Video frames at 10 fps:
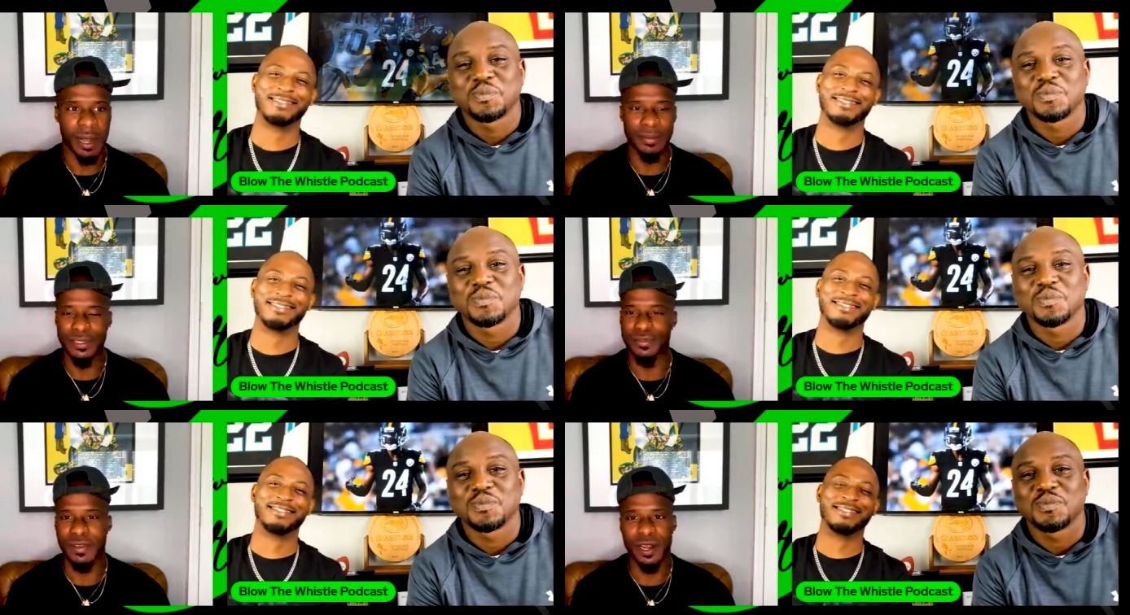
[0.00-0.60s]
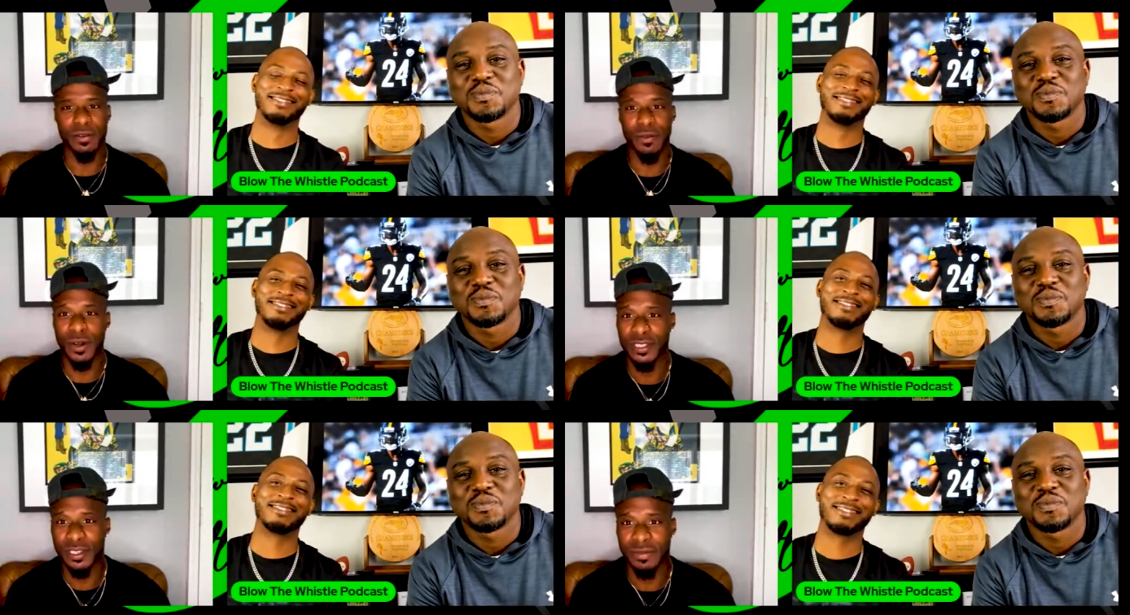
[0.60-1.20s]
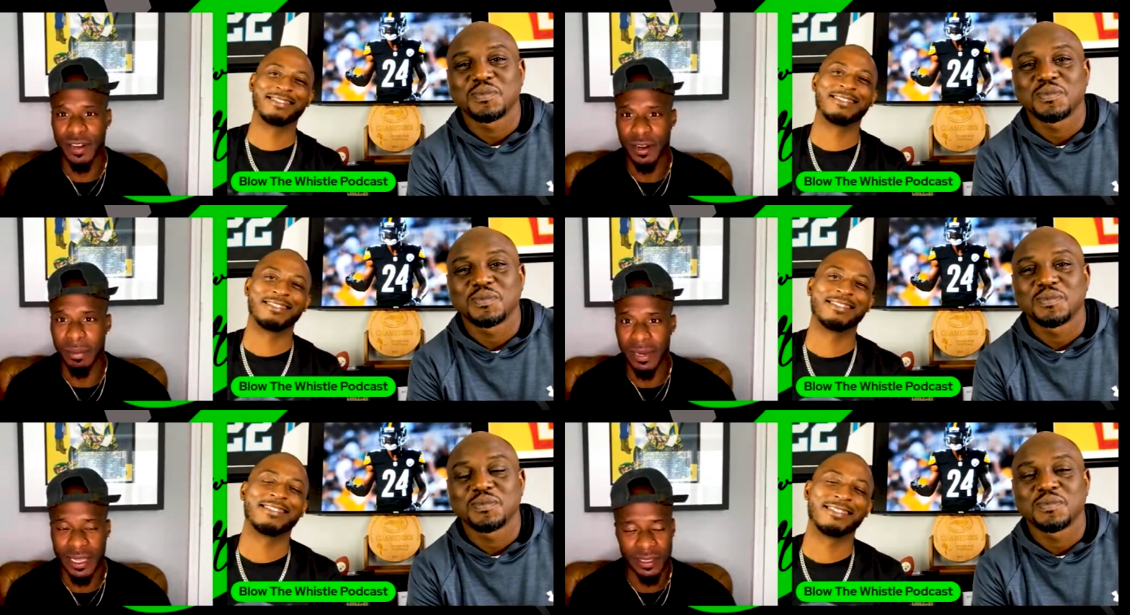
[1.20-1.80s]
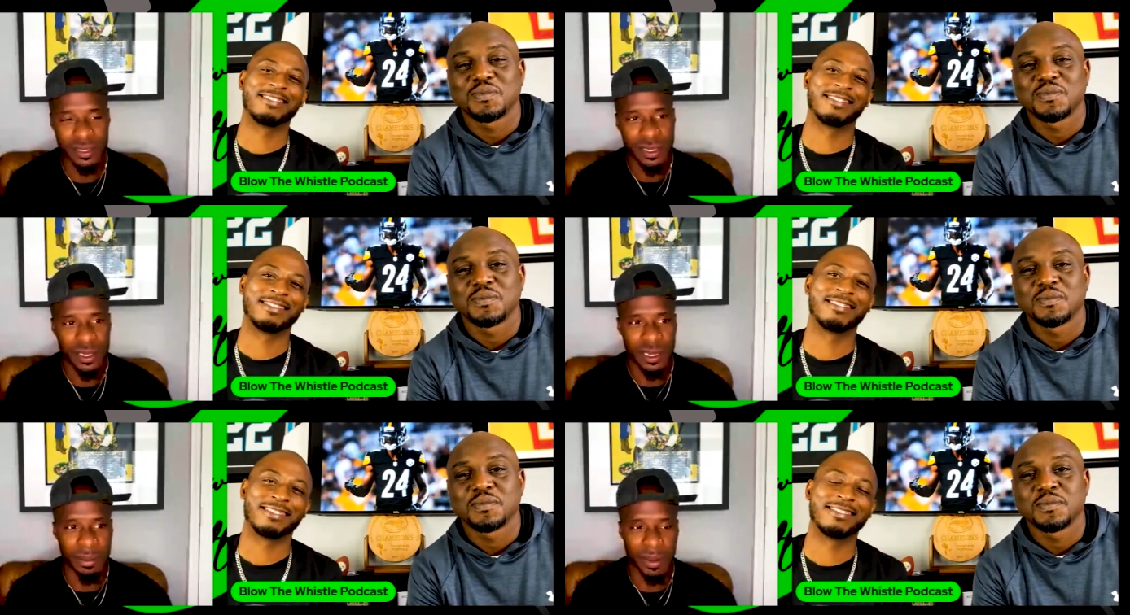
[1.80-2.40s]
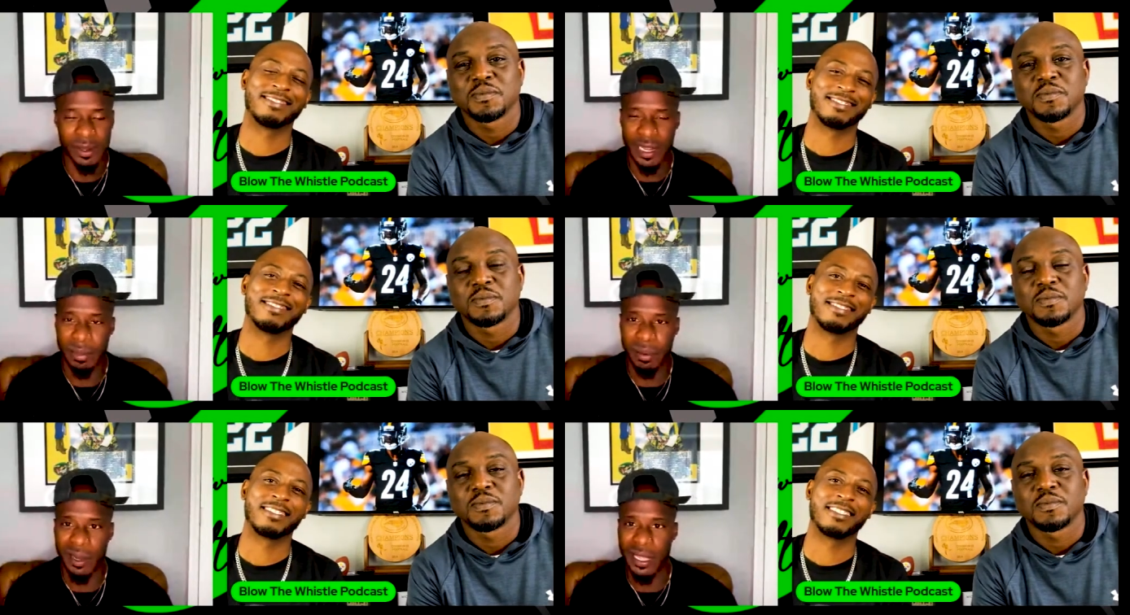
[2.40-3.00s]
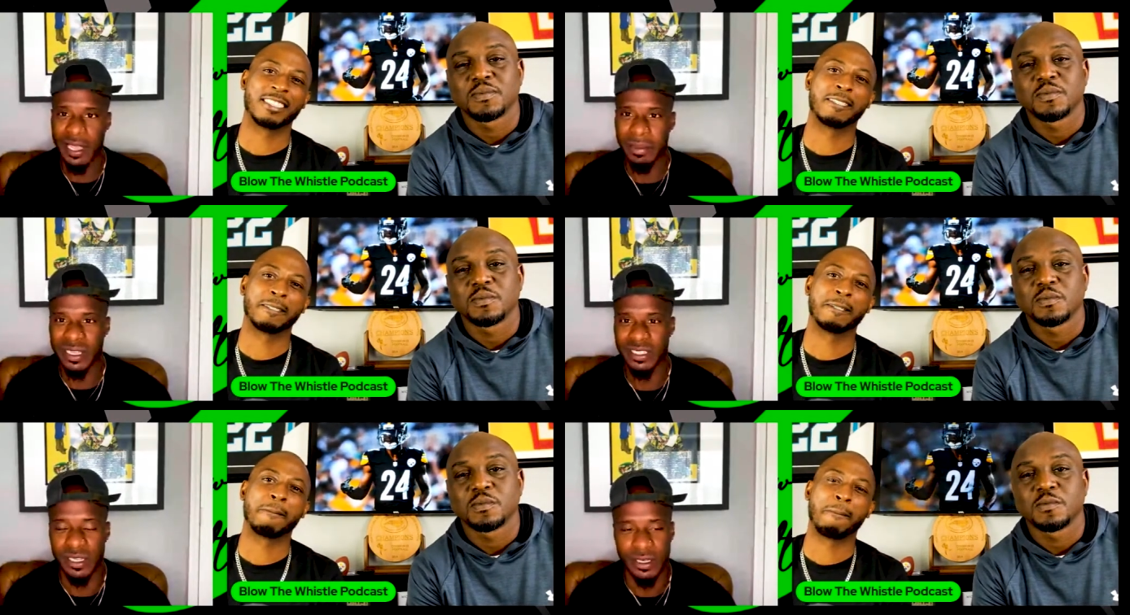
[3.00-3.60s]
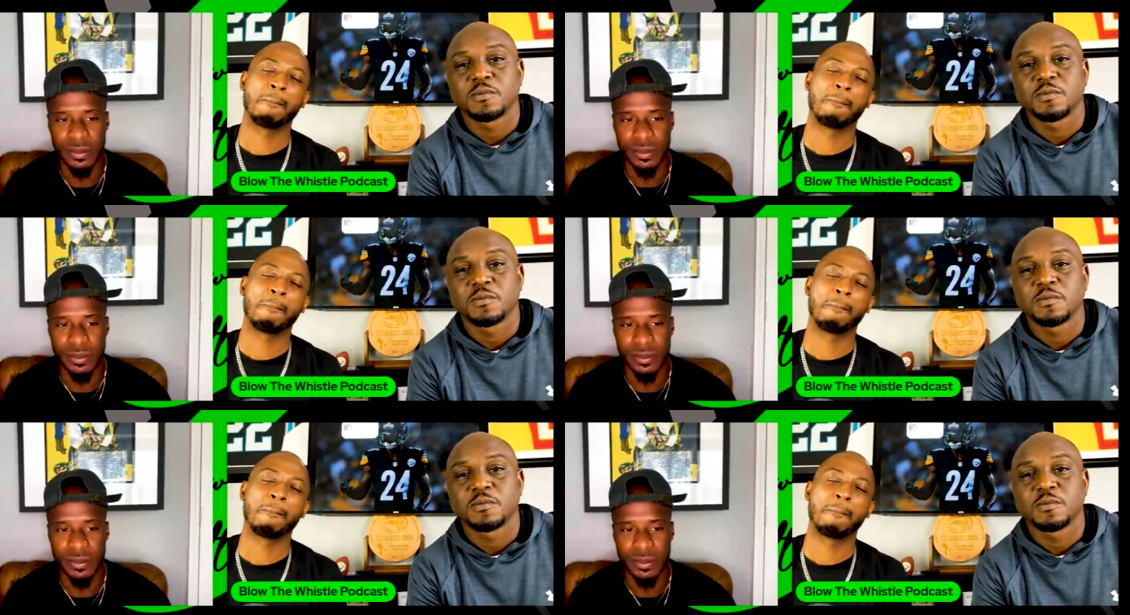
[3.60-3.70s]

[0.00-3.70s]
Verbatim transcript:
Speaker 1: just very fortunate, very blessed about that part and my son.